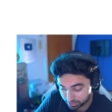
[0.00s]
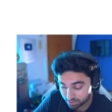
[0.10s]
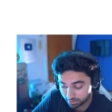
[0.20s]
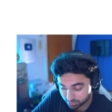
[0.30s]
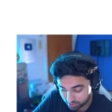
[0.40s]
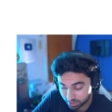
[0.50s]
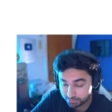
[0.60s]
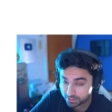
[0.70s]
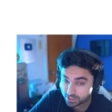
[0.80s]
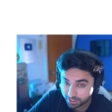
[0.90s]
because if
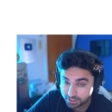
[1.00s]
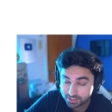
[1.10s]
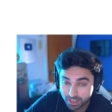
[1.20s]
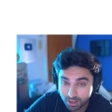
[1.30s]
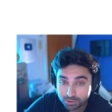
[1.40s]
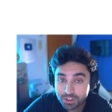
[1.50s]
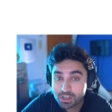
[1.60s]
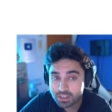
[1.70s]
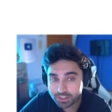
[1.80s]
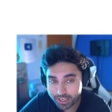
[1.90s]
if it turns out
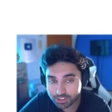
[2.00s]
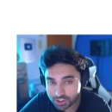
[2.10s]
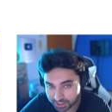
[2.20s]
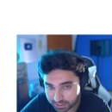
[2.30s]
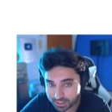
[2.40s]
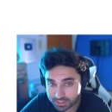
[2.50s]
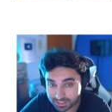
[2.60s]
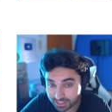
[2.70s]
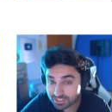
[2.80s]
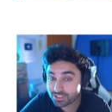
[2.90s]
that G T A
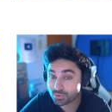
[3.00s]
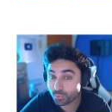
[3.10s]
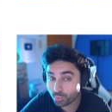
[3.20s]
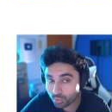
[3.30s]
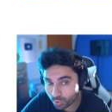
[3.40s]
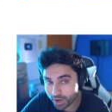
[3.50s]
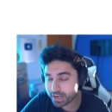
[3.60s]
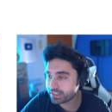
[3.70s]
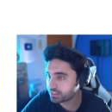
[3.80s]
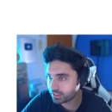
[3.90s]
six is
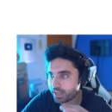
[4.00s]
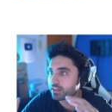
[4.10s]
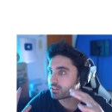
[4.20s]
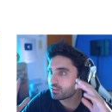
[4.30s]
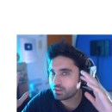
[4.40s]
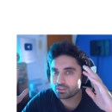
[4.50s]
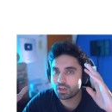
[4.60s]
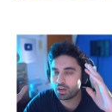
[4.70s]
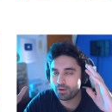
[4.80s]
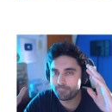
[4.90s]
really like
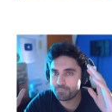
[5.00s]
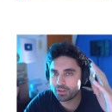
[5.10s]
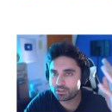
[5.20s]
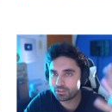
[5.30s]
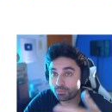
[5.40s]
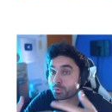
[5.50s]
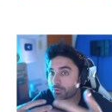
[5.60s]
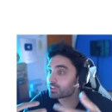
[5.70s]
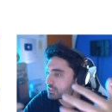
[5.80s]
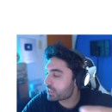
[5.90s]
uh
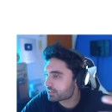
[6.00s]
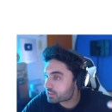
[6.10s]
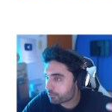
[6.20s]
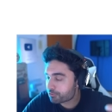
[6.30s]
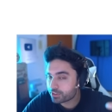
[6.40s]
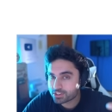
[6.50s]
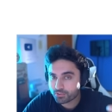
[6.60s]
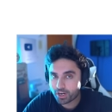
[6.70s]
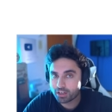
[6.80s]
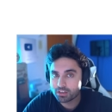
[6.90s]
we, we see a
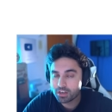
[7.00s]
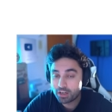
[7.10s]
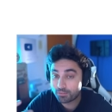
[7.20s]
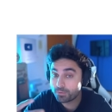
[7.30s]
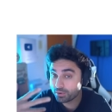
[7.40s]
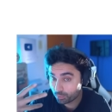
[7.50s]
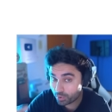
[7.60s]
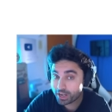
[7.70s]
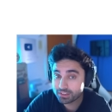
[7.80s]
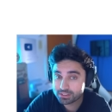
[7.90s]
difference, right? If we
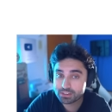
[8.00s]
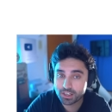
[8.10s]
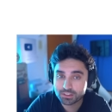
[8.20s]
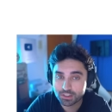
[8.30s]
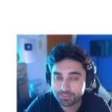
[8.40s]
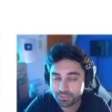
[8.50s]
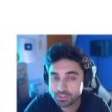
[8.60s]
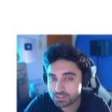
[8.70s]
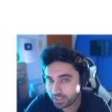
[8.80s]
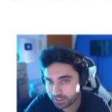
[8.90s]
really see a
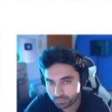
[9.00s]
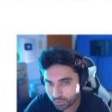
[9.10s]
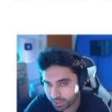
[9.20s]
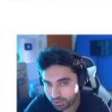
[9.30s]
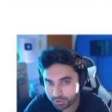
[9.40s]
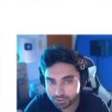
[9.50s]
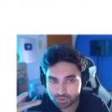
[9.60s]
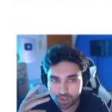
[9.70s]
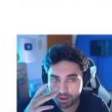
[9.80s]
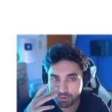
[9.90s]
difference like we're hearing,
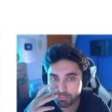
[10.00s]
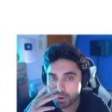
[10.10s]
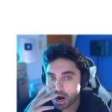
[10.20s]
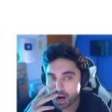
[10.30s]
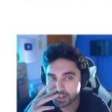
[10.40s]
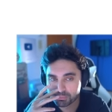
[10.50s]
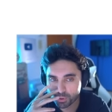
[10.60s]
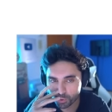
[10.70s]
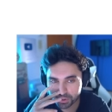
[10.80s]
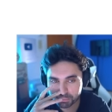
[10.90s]
it's gonna have a
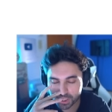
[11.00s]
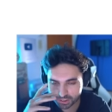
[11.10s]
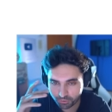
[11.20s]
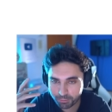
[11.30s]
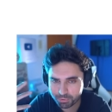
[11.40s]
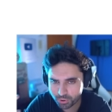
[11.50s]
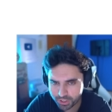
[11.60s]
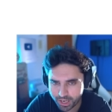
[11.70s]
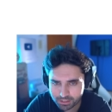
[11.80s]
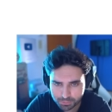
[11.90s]
mind-blowing P S five Pro
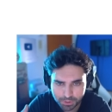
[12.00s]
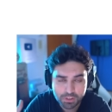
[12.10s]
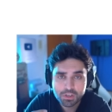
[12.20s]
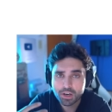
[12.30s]
enhancement.